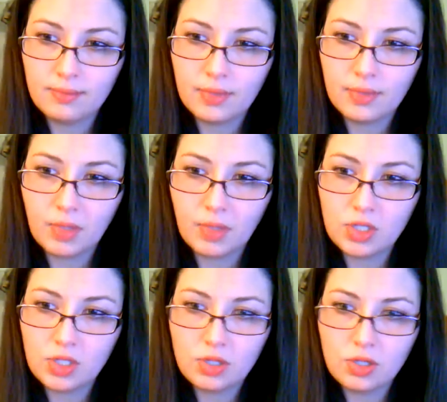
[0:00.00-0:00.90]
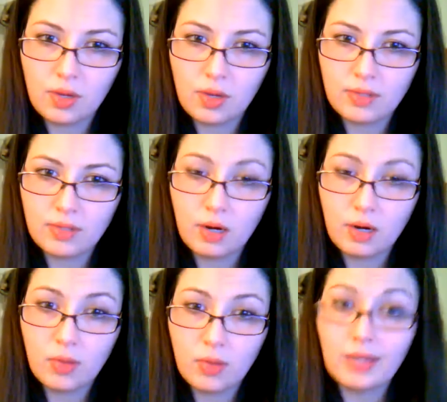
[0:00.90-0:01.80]
And we just don't have time. Our
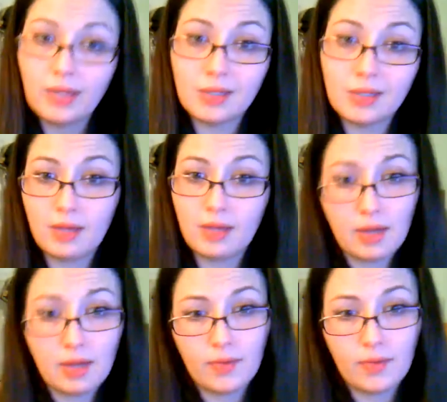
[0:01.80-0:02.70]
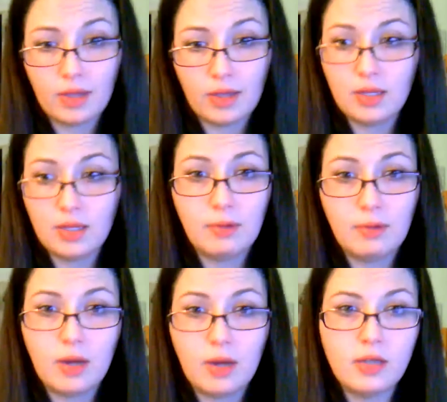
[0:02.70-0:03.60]
planet doesn't have time for that. It's not even
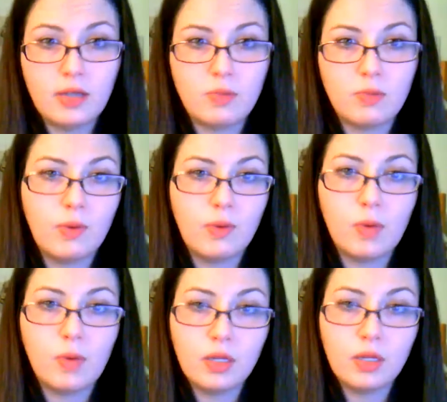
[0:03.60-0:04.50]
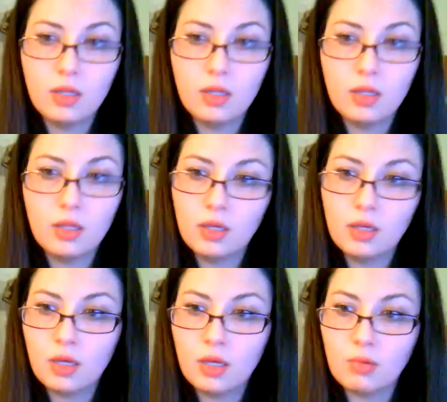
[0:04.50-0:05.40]
about us and what we want.
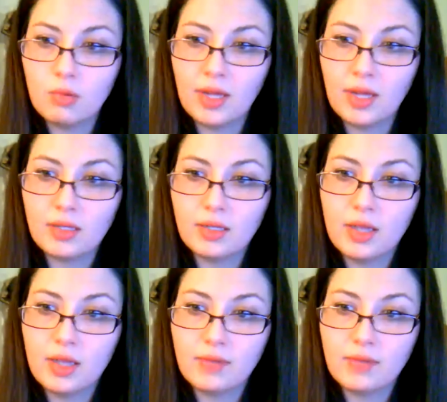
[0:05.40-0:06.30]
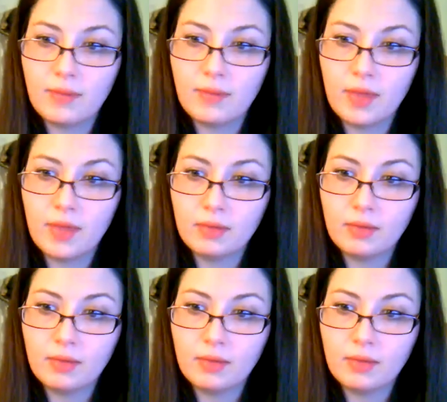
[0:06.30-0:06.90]
Our planet doesn't have time for that.